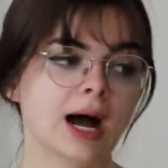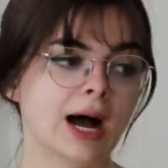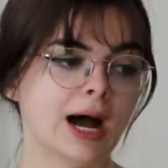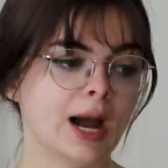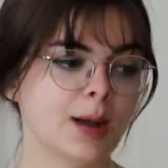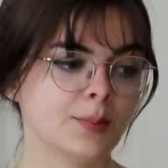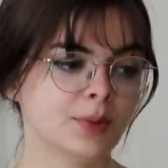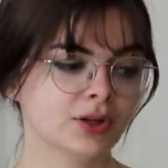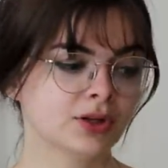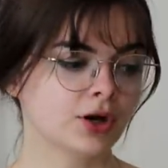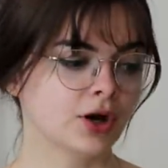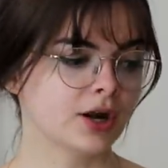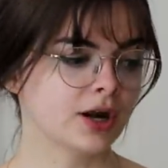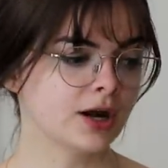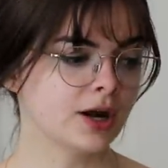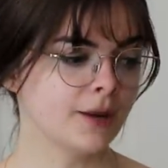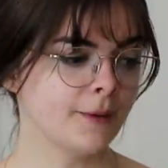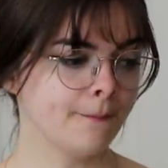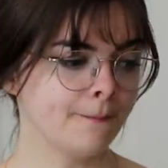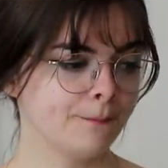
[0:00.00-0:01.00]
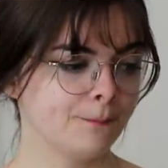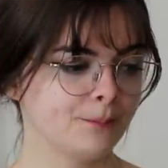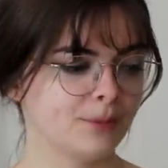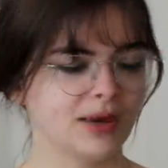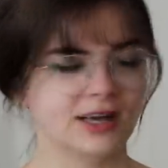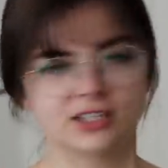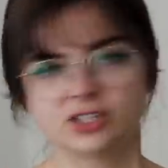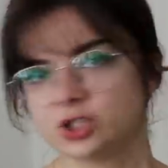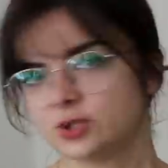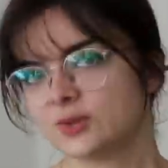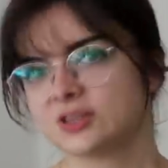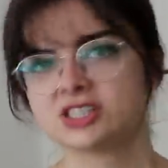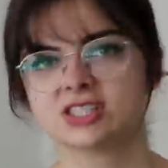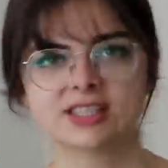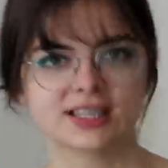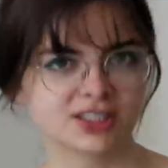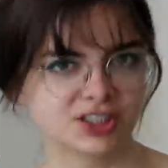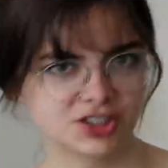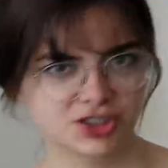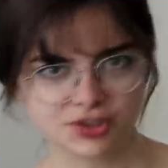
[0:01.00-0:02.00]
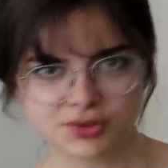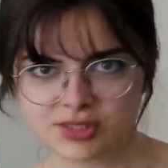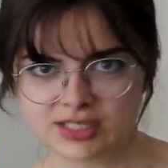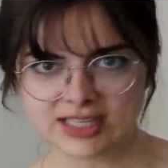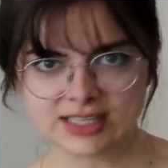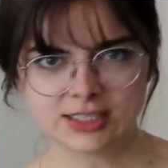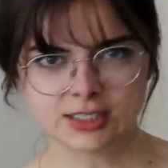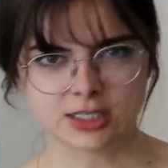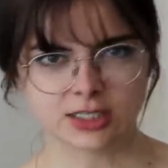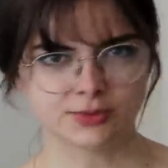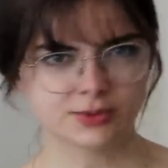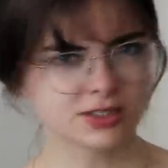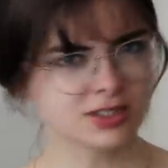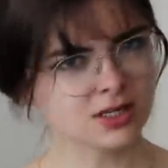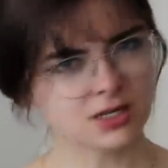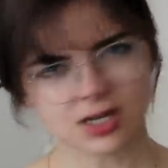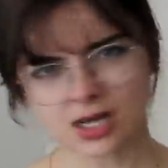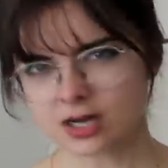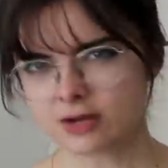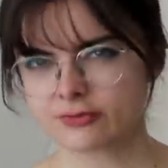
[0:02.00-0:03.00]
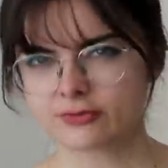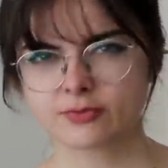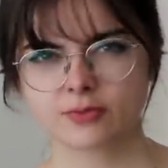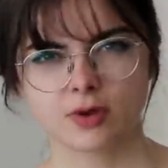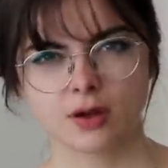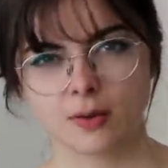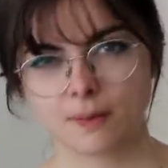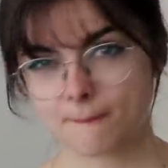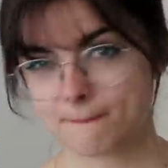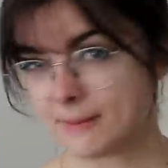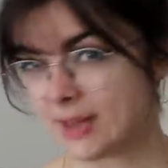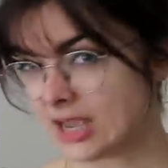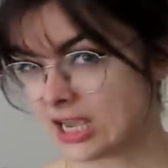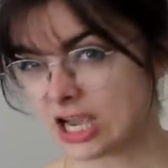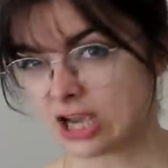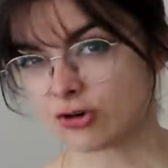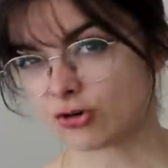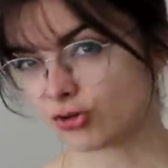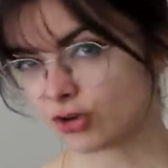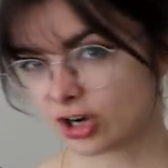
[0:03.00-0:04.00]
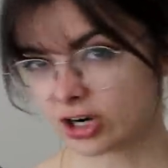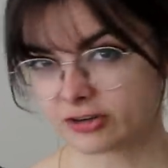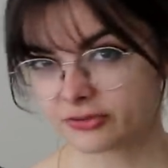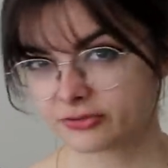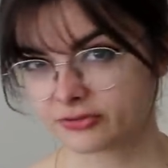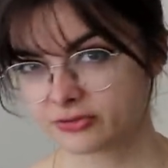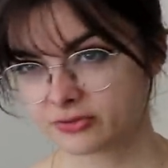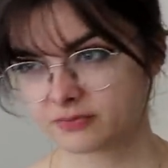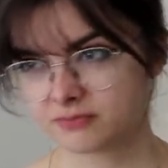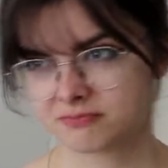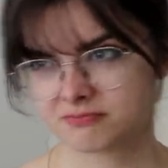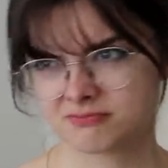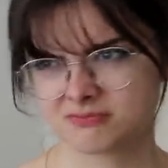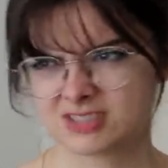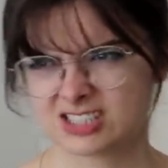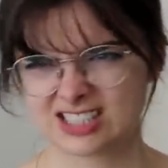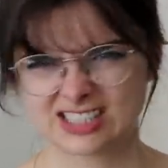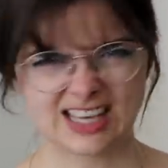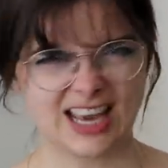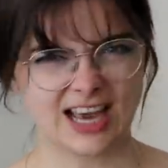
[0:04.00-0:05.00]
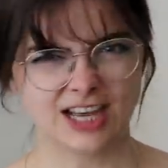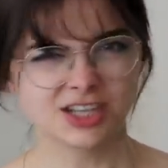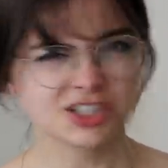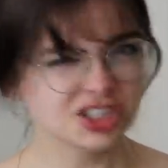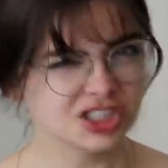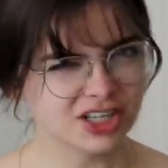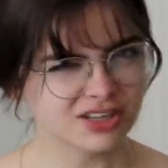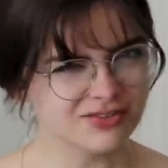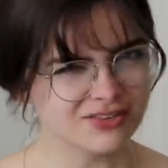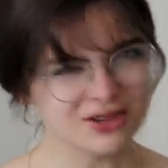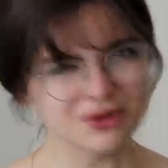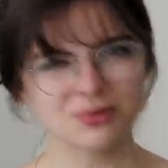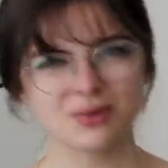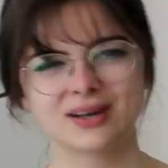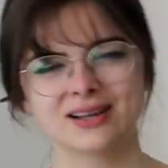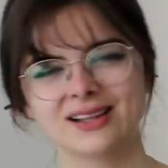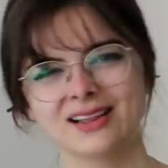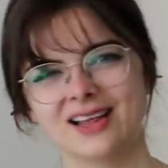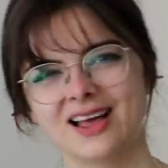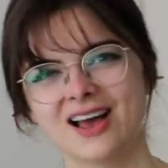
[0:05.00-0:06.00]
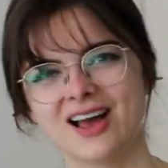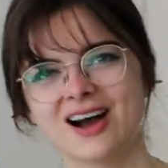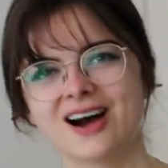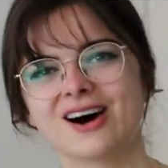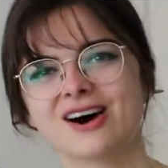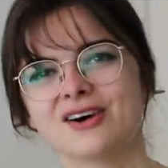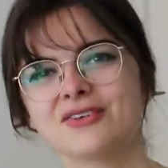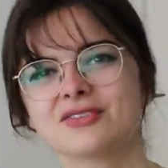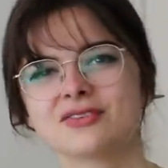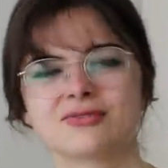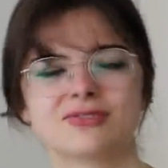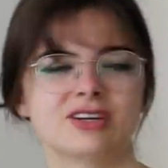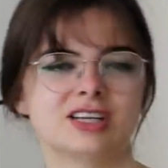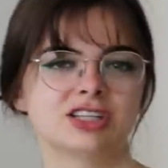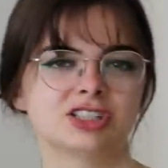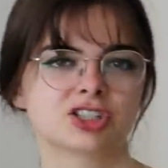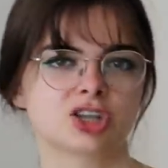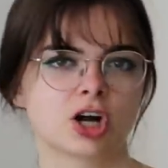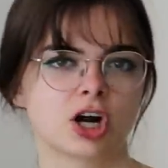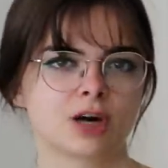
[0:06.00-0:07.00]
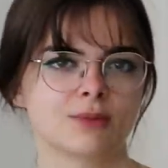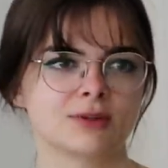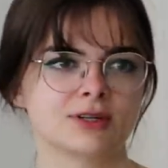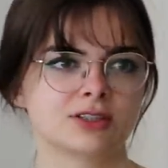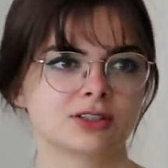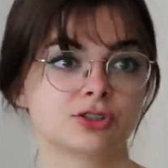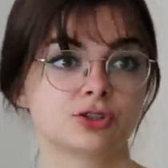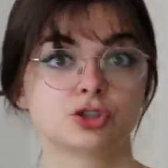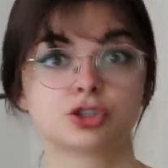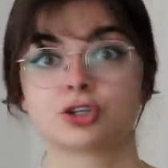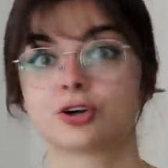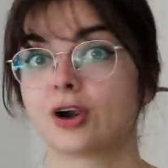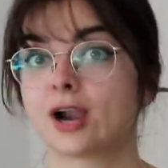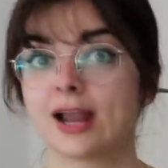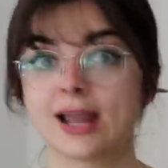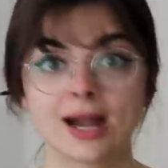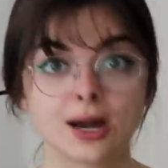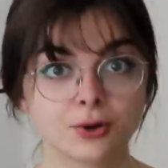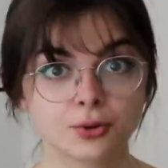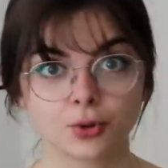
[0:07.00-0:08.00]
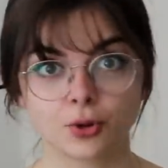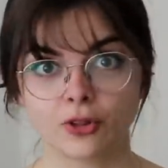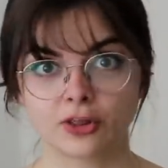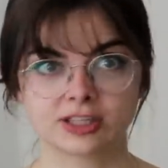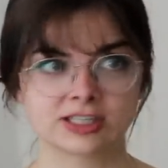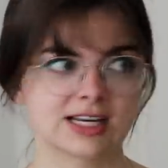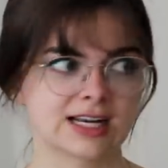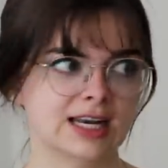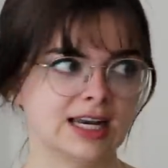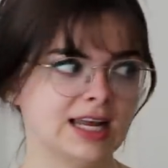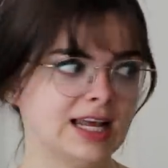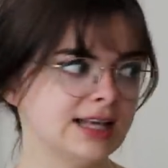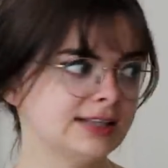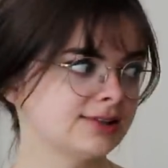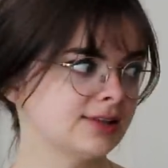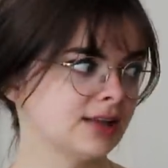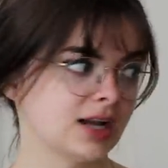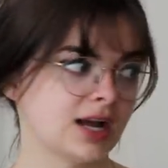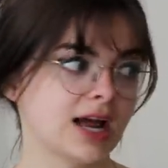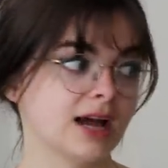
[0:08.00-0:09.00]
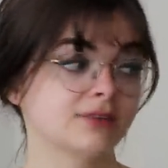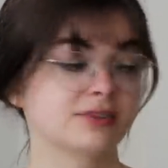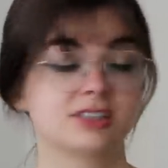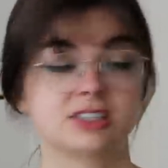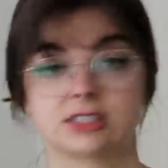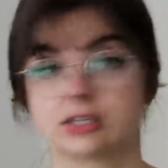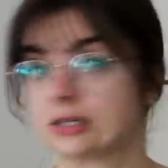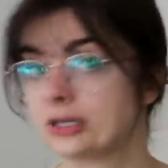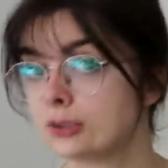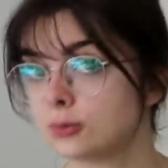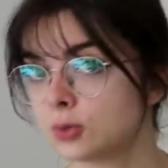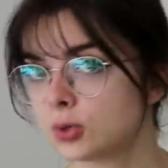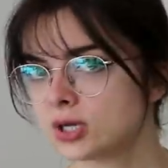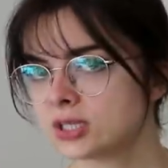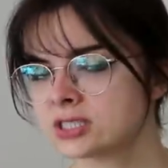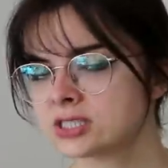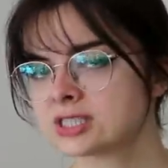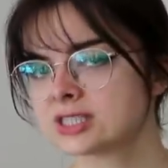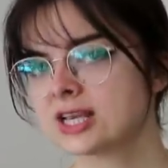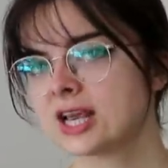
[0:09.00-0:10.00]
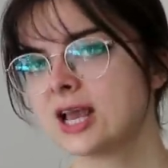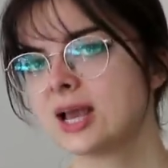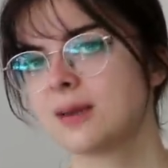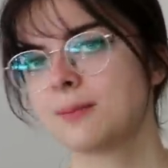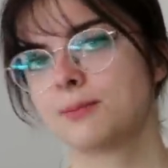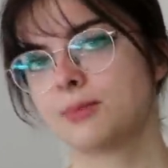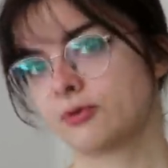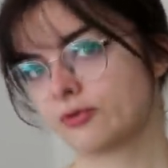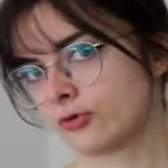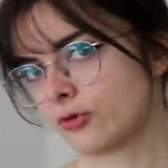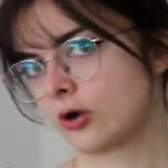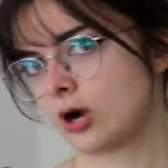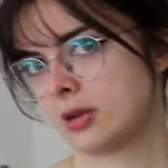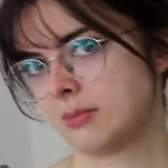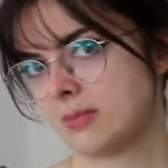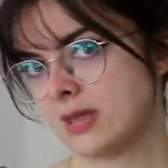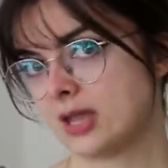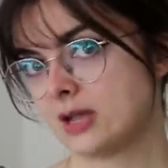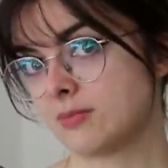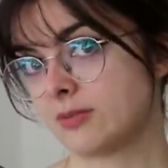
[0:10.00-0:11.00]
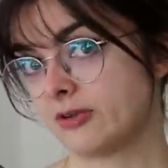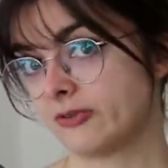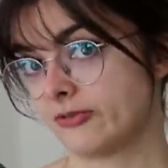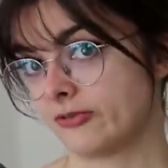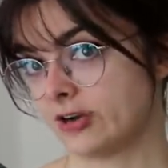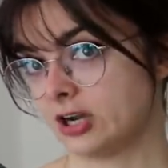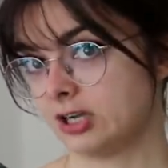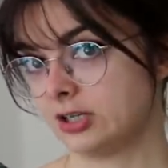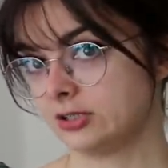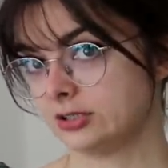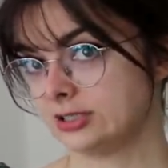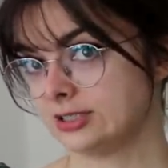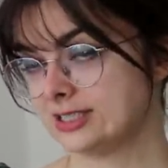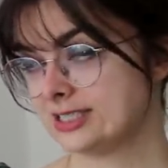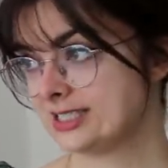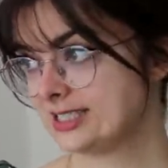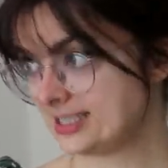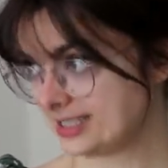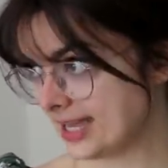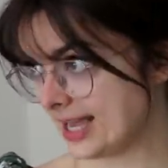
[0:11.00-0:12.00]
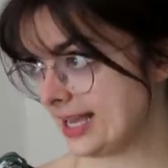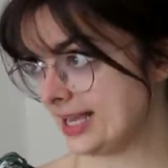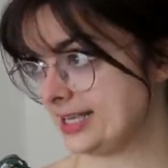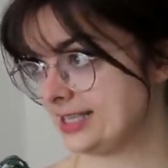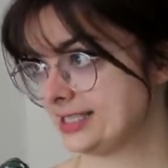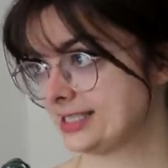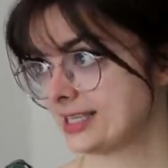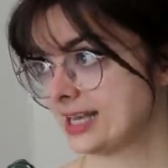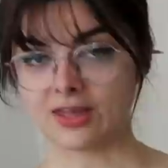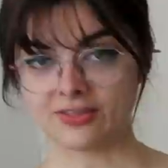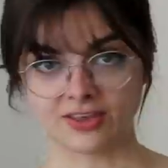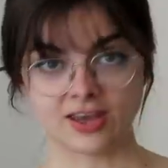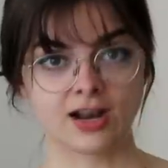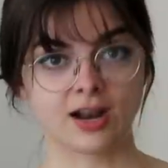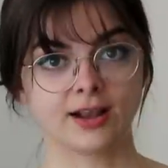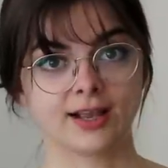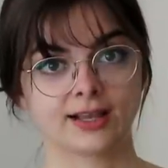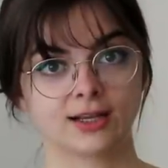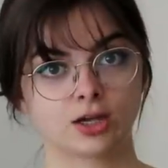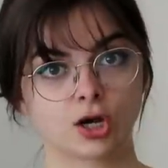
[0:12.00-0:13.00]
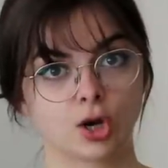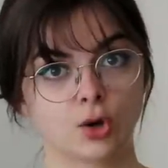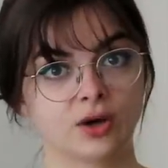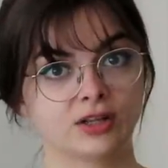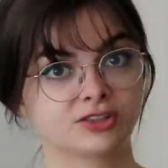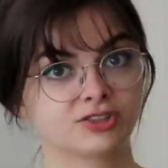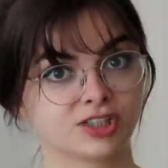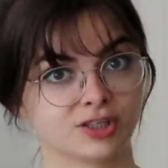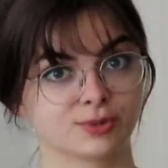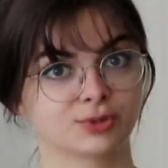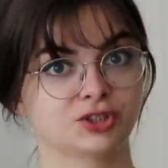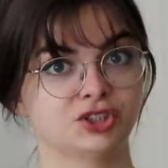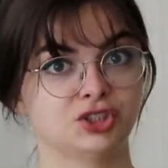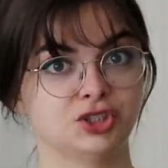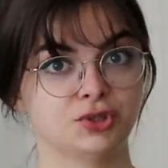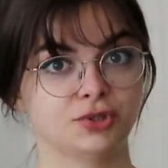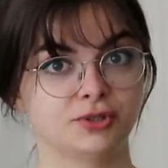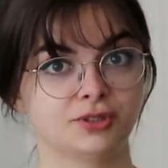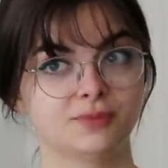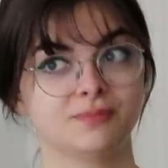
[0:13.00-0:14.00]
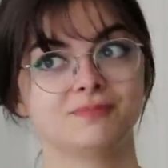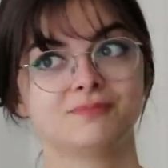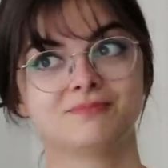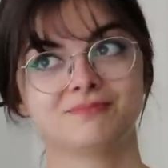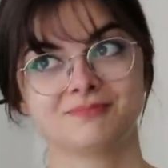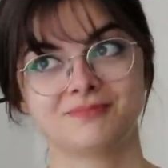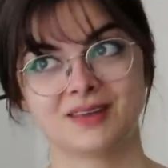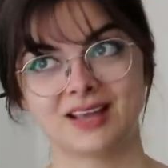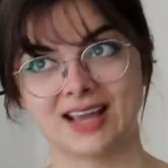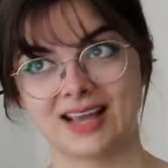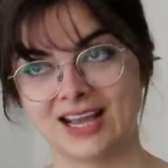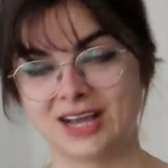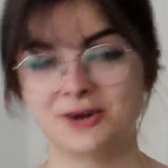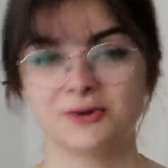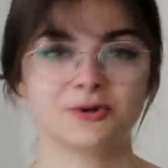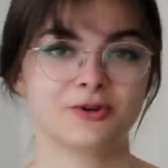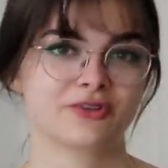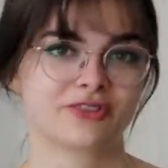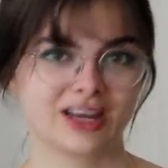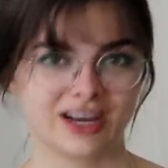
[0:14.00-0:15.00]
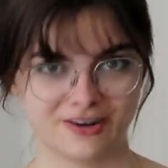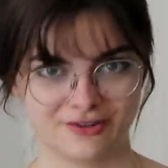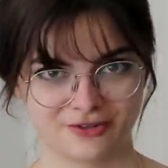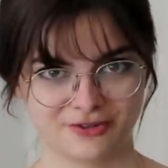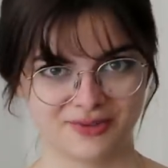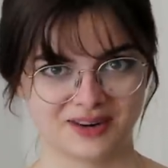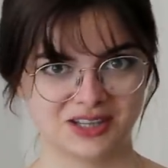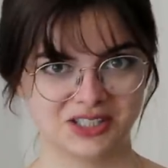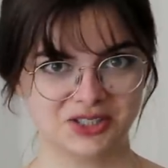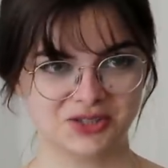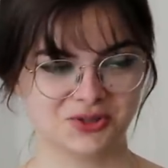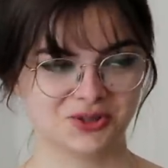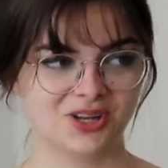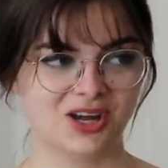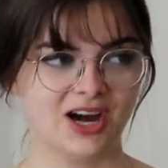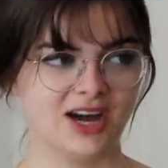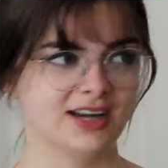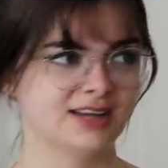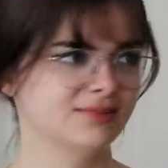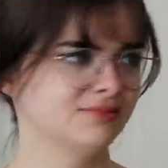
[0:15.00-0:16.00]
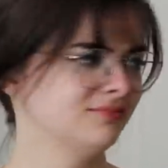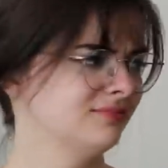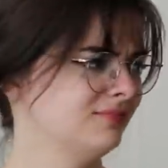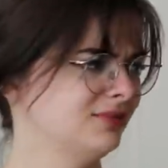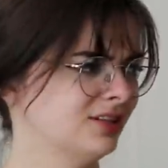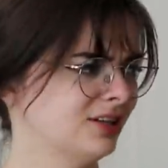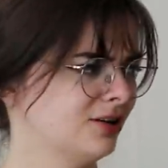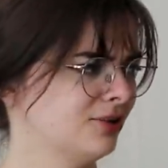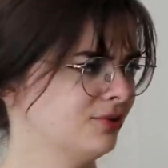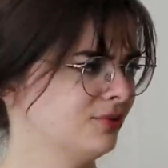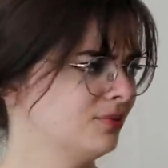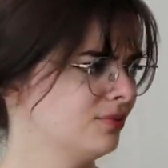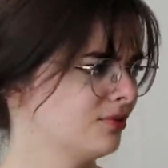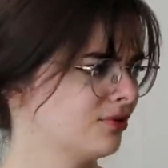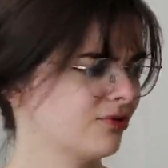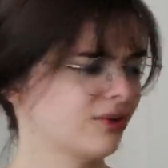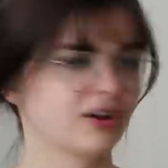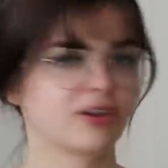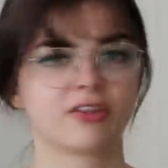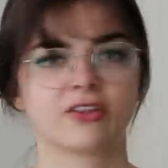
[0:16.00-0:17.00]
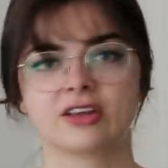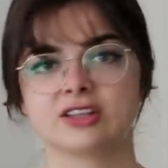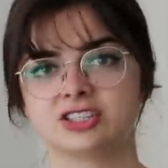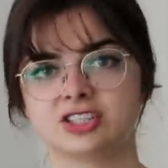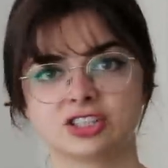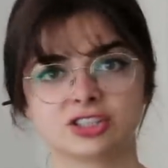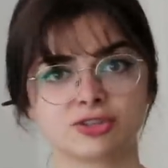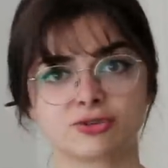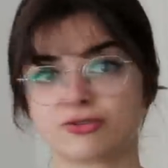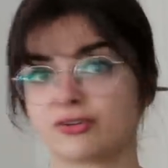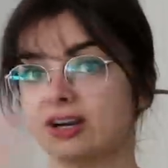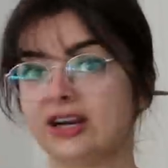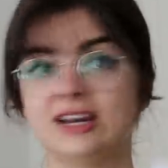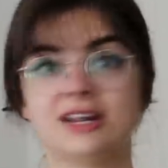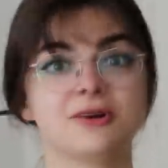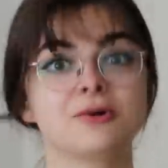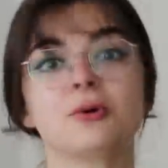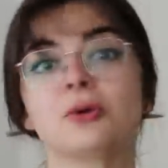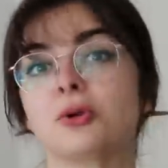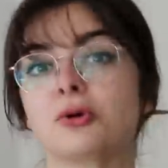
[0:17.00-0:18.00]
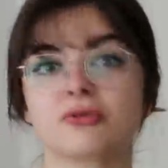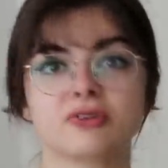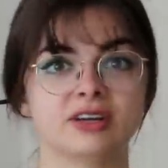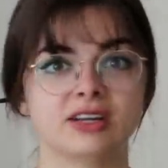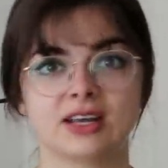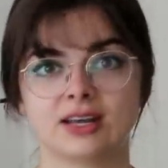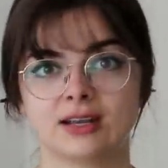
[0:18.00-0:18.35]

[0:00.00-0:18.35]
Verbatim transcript: I'm not gonna pay too much attention to detail. I'm just gonna kind of make a rough sketch, if you will, of the finished garment, try out all the techniques so that I have done it once before I make my final stays. And then I can go and troubleshoot in all of that information online, you know, rather than just reading all of it